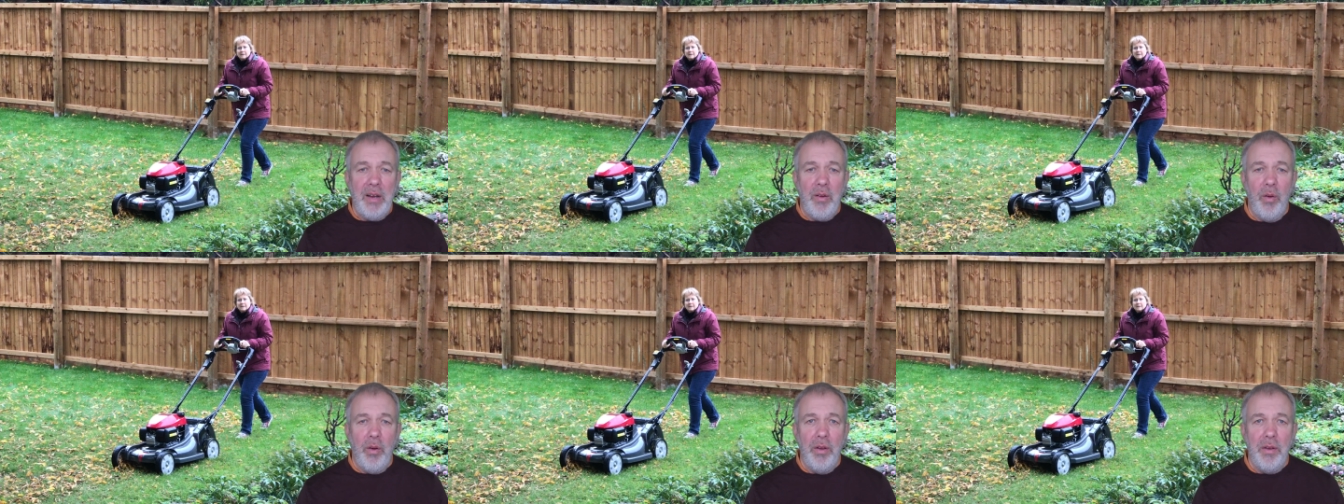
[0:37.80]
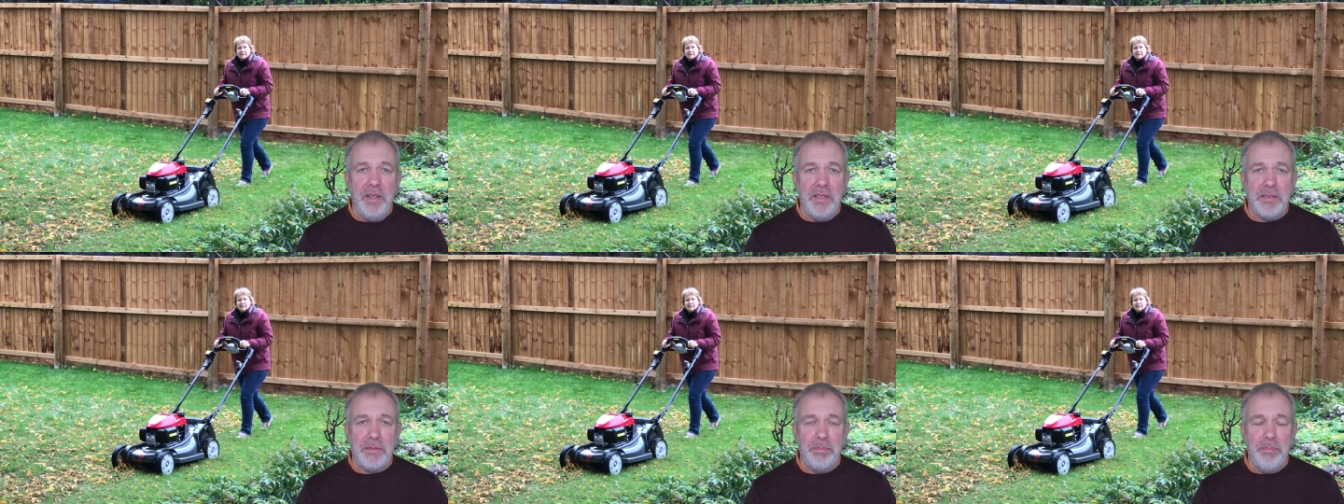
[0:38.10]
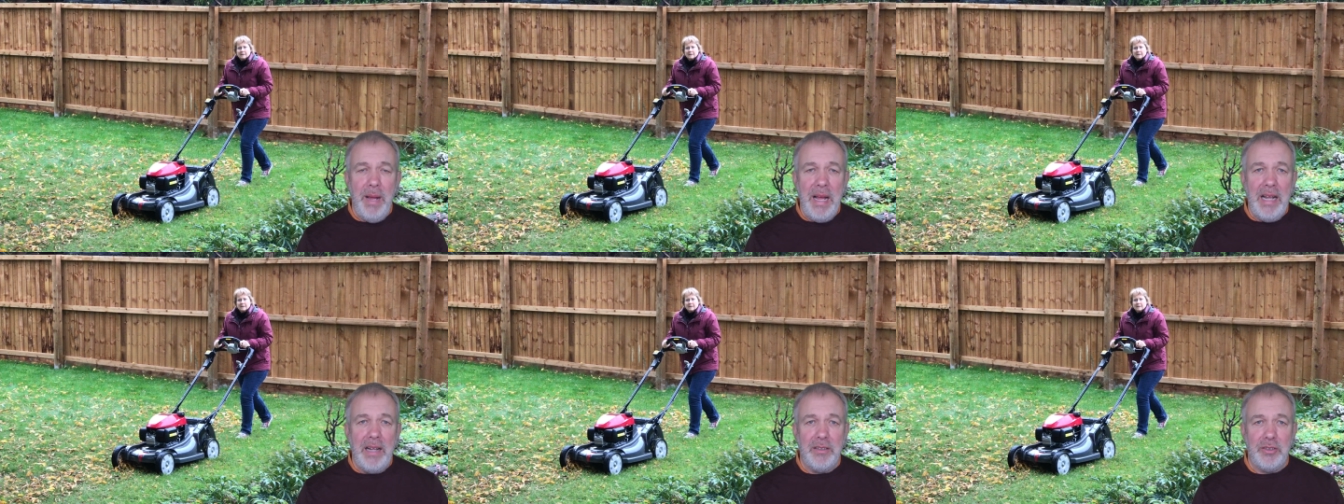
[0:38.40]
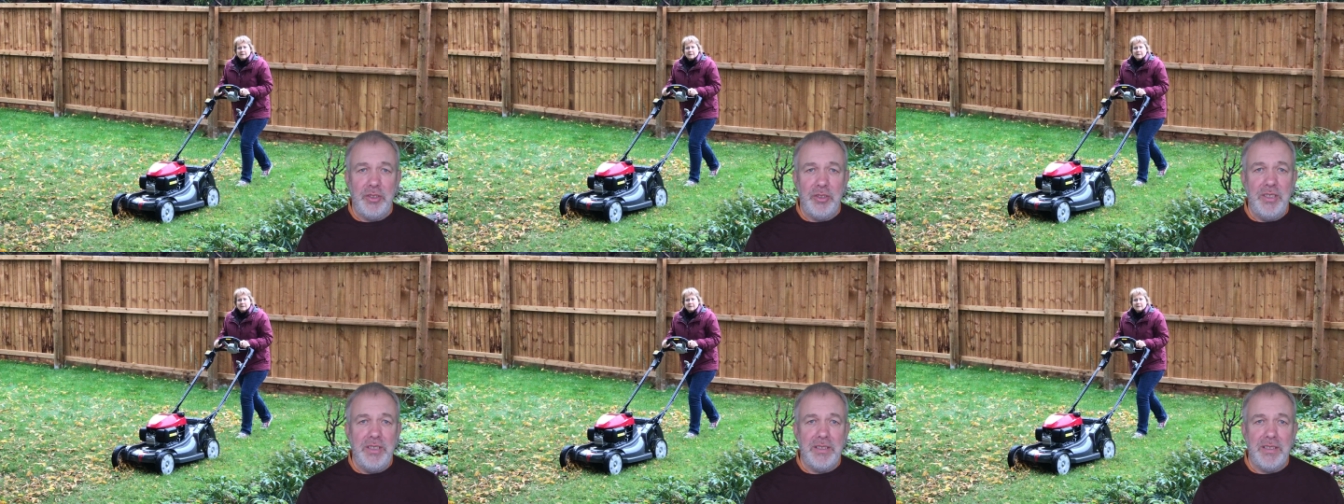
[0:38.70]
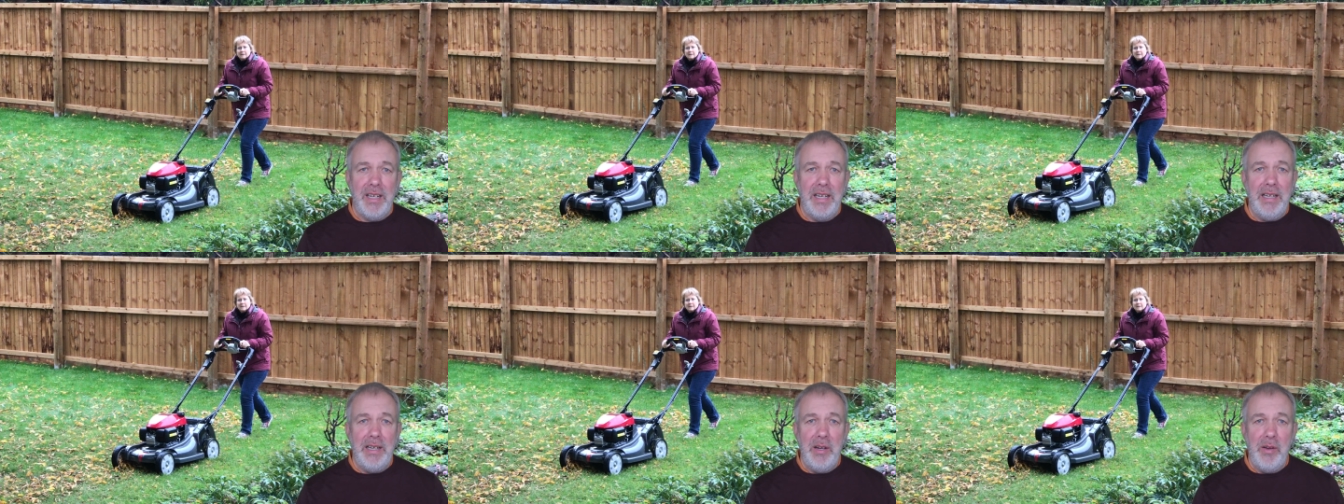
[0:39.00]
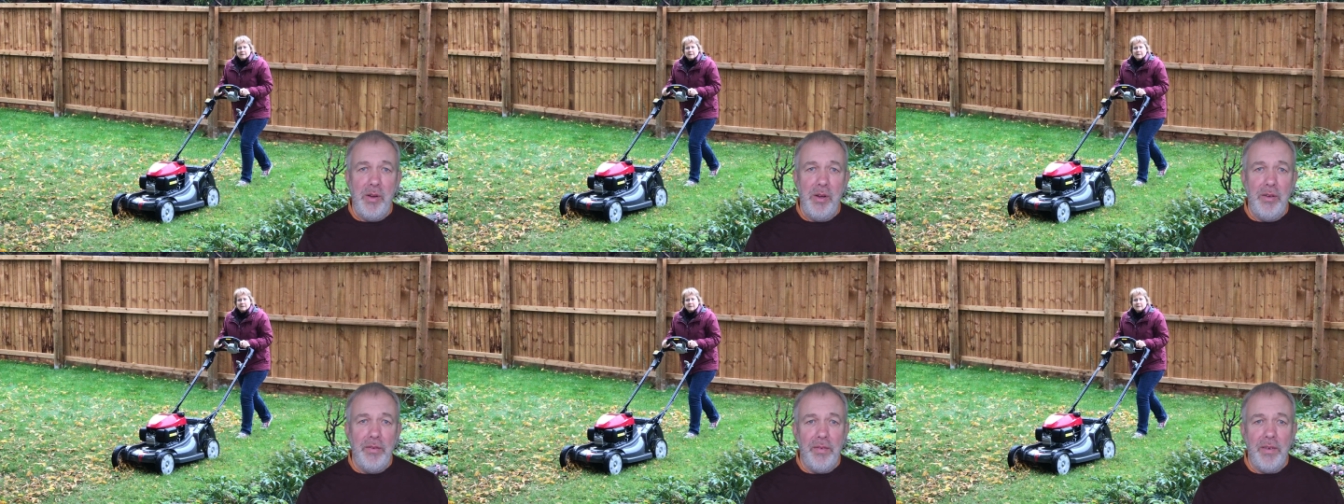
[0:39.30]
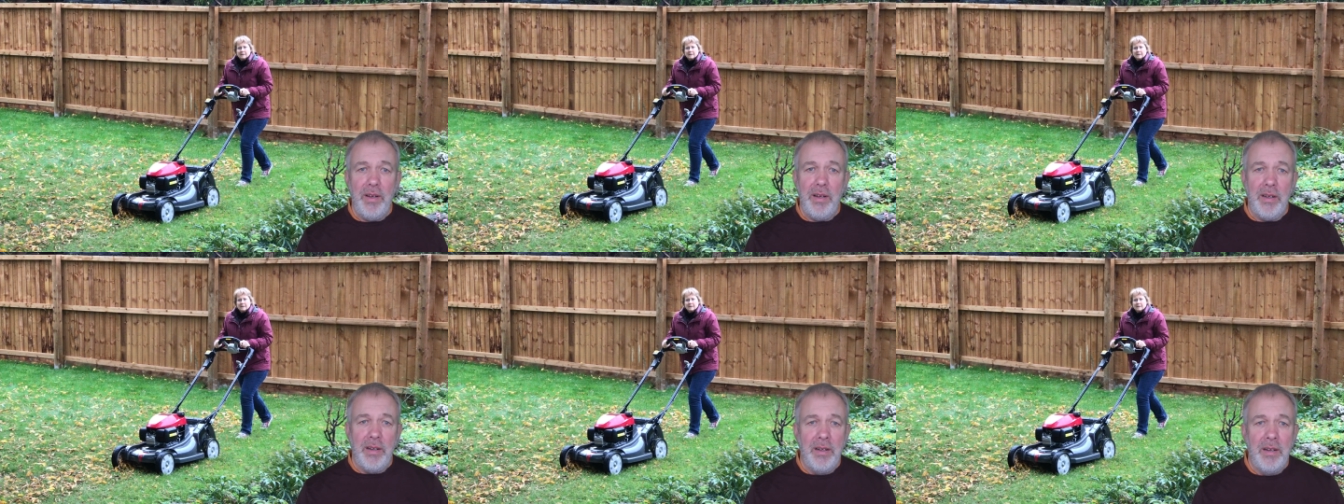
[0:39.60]
on, it's Mel, she's taken
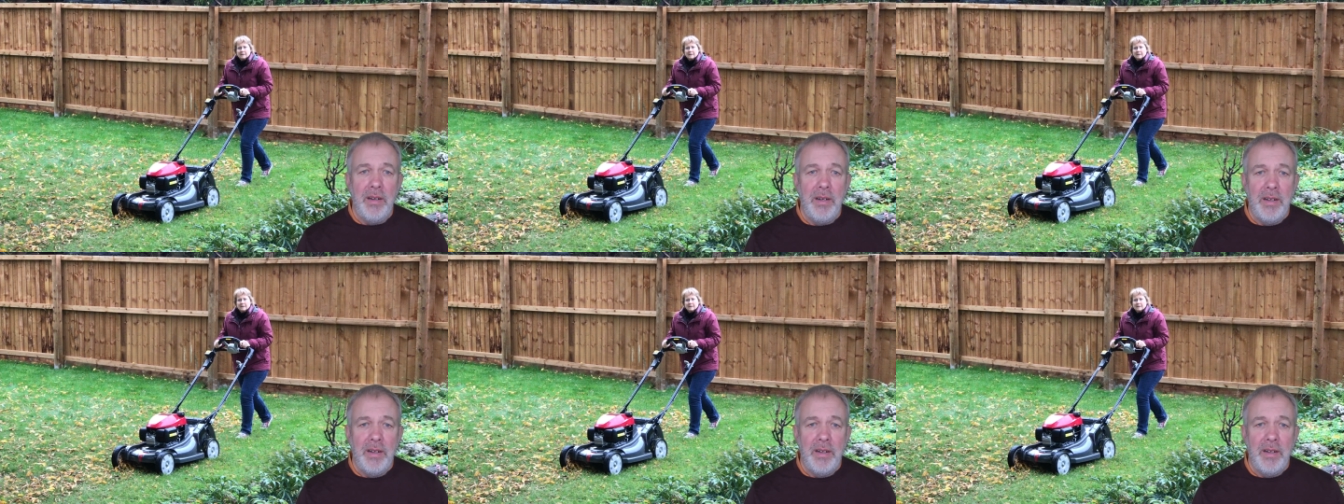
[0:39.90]
over!